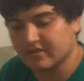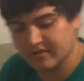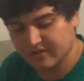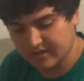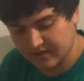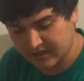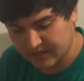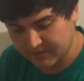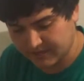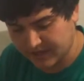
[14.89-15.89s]
This is a
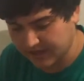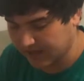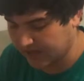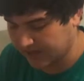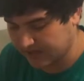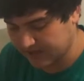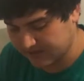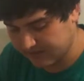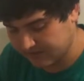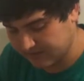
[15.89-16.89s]
hobby of mine that I got
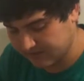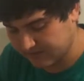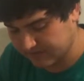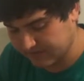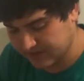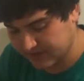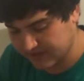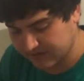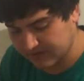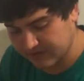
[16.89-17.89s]
into
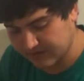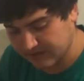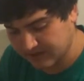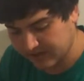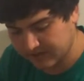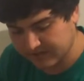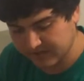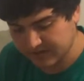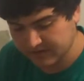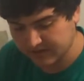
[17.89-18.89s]
and something that interests
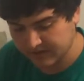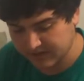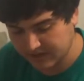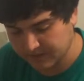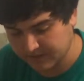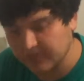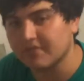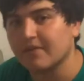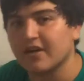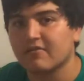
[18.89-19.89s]
me a couple years
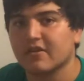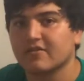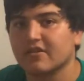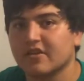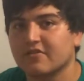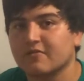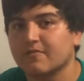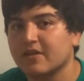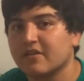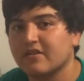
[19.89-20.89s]
back when I was in high school
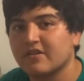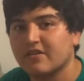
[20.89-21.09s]
band.